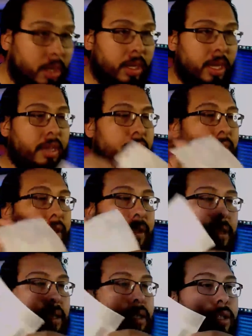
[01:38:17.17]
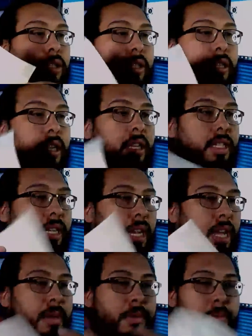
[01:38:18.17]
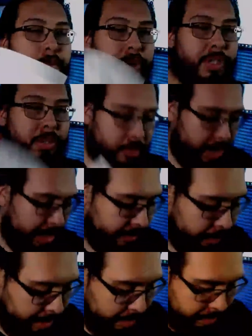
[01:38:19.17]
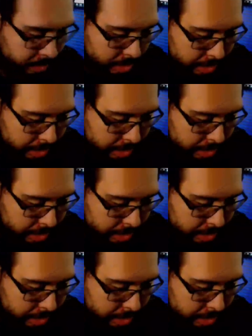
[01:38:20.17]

okay, so did this guy put some transfer paper on